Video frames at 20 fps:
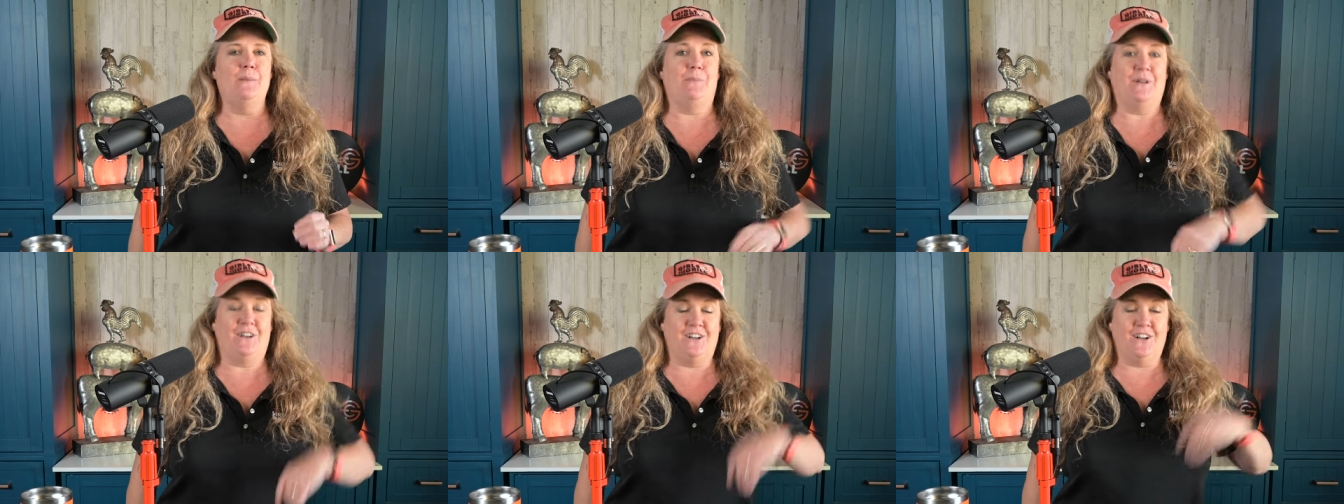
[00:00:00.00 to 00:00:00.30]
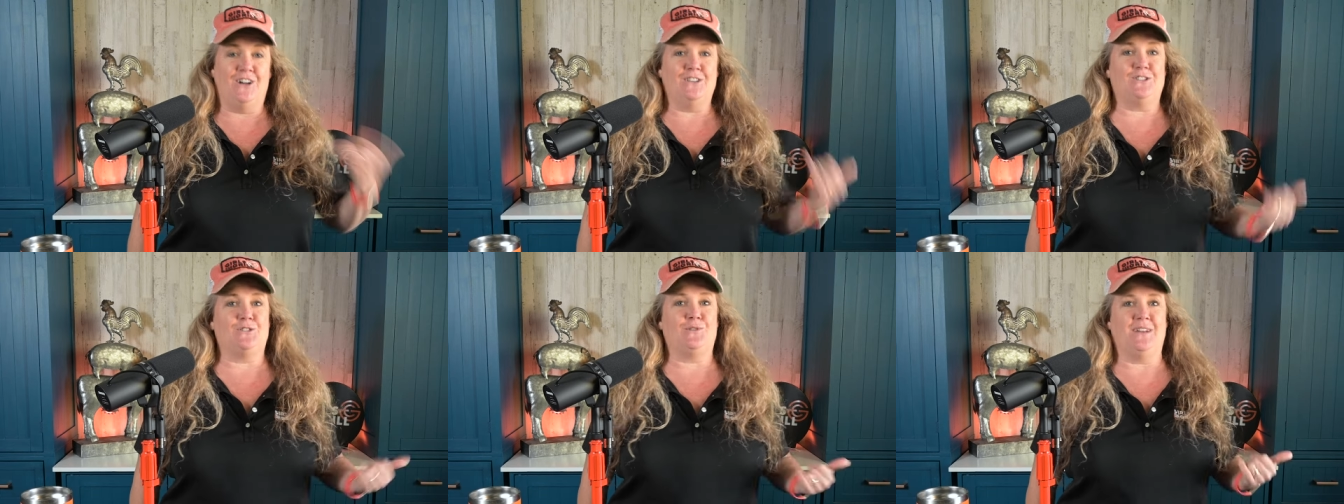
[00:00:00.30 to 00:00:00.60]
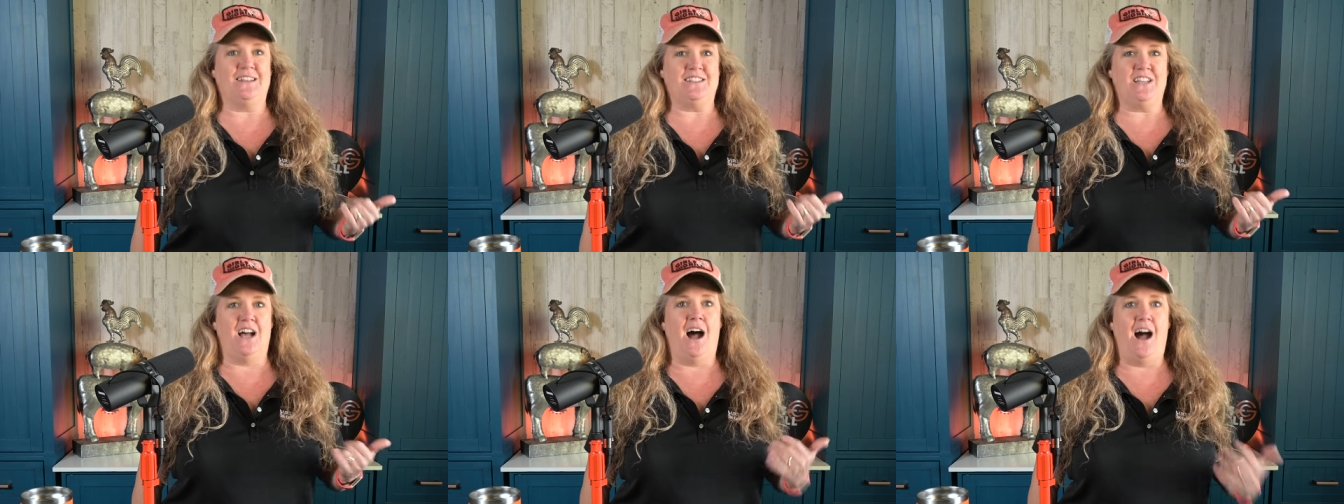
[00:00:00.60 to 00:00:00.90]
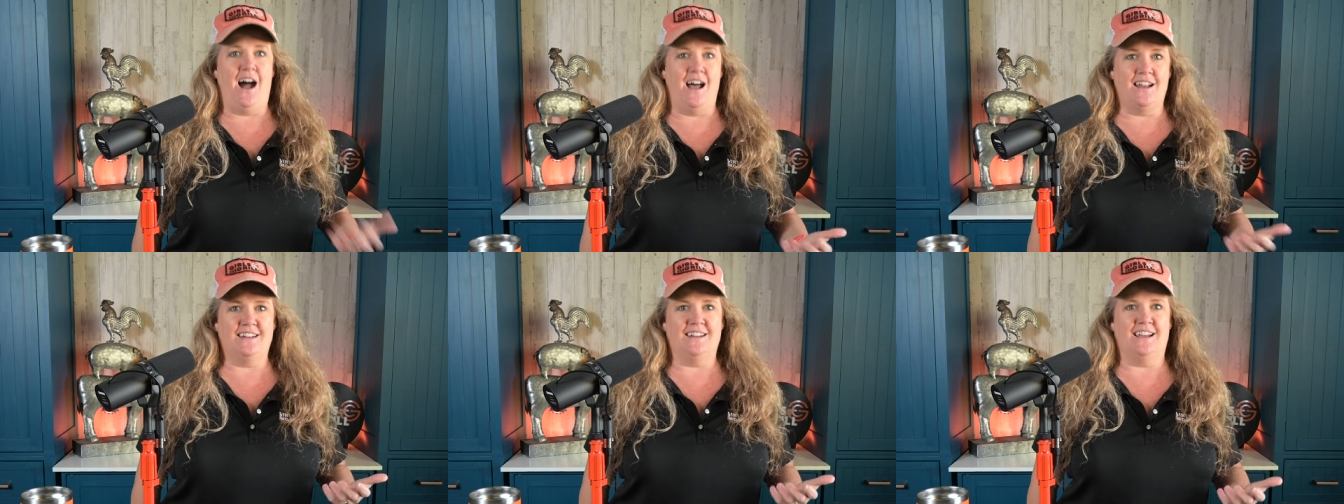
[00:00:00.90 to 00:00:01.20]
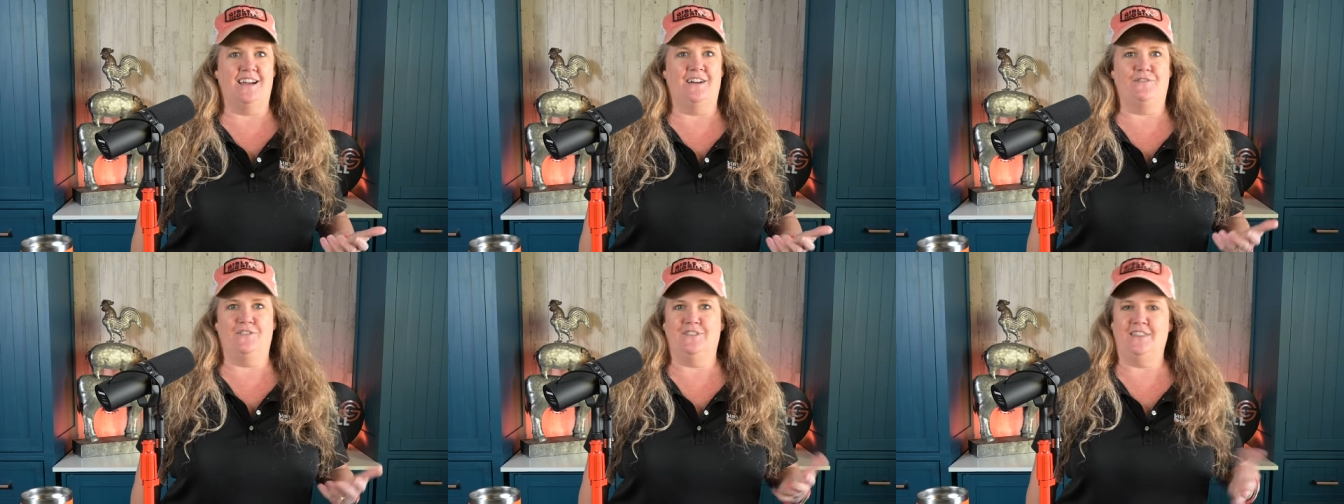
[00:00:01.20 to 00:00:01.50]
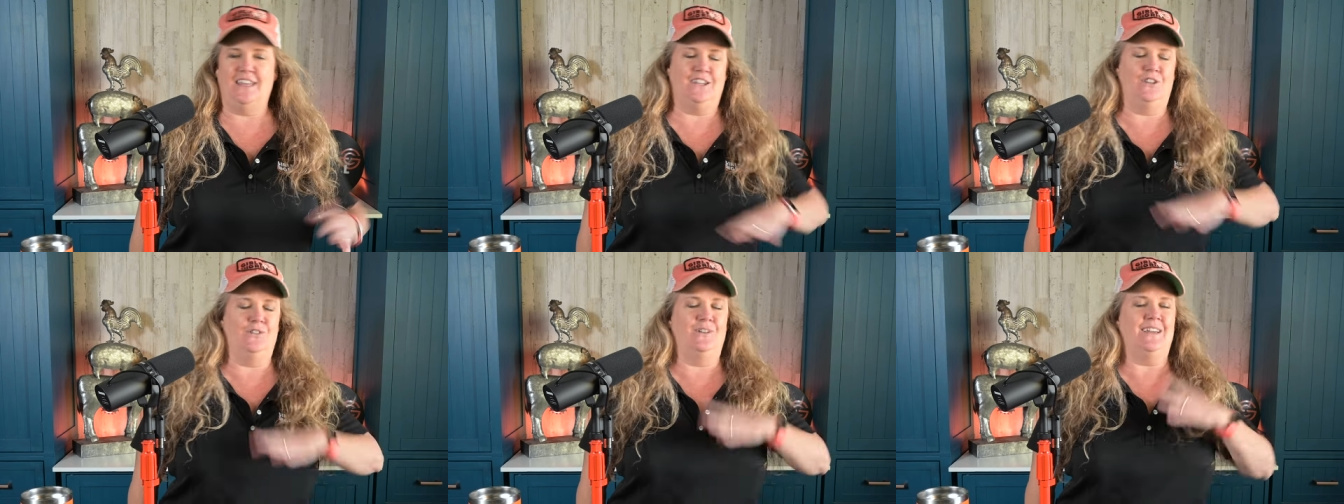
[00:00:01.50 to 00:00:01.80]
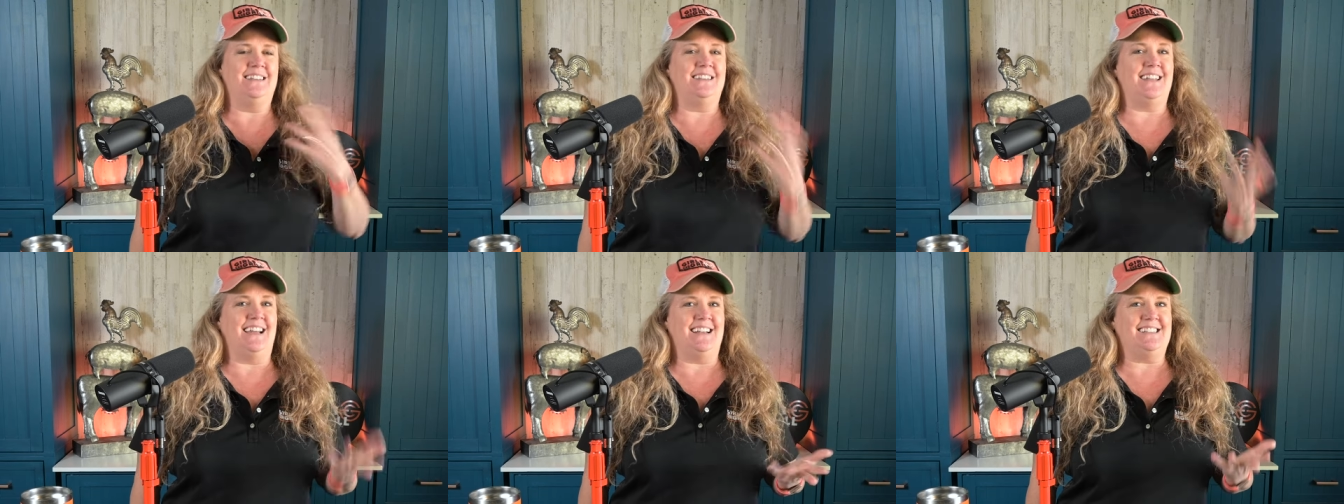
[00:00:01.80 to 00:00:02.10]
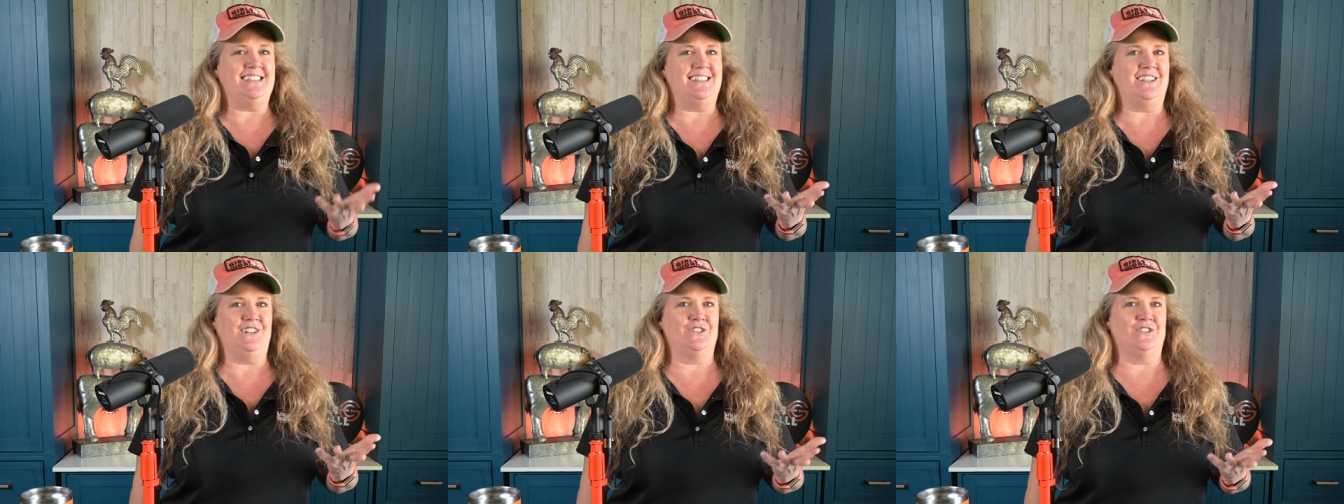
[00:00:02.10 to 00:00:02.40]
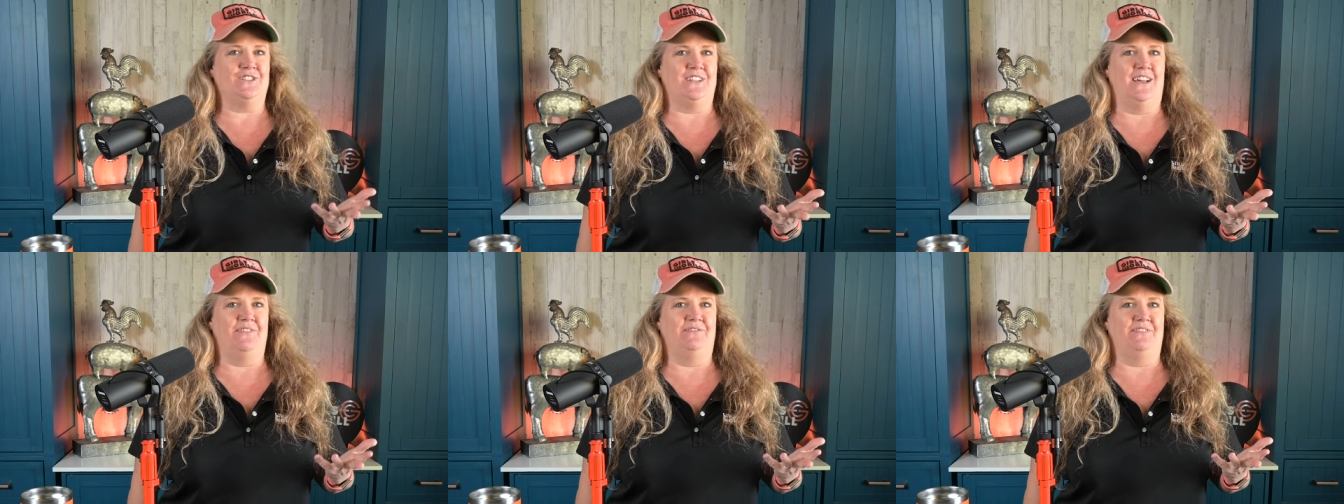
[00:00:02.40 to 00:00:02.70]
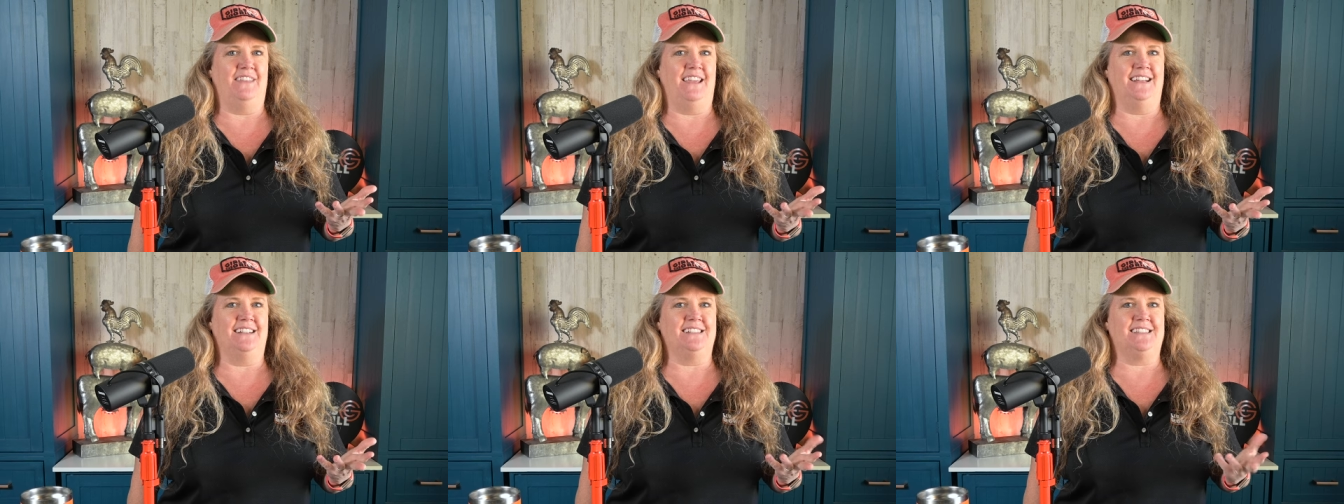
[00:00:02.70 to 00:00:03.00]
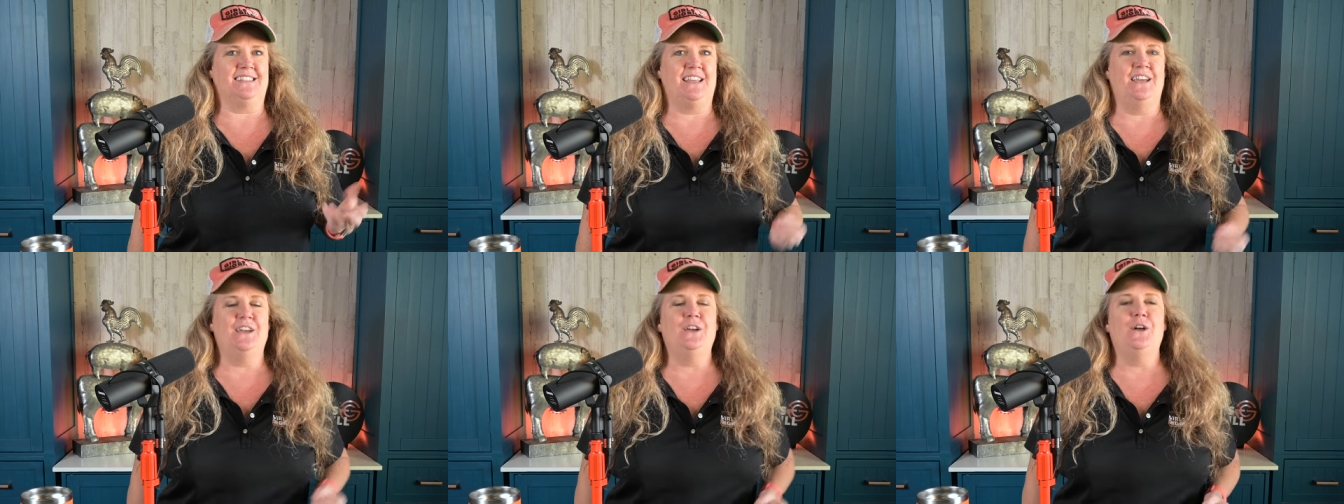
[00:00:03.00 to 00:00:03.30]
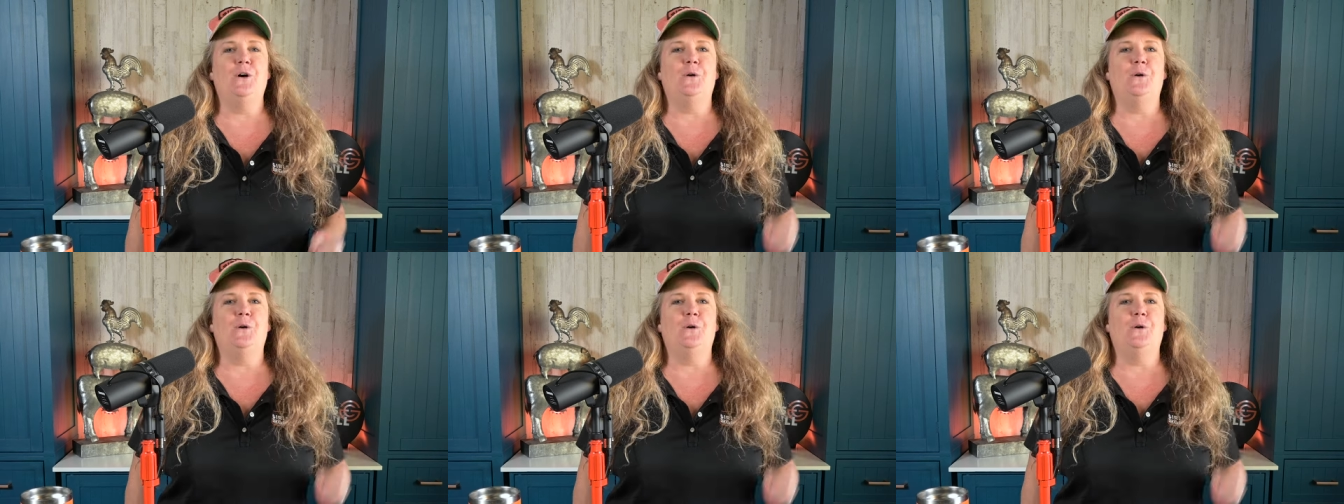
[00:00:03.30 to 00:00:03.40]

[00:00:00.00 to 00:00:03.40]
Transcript: but it also gets hot enough that you get nice sears on things.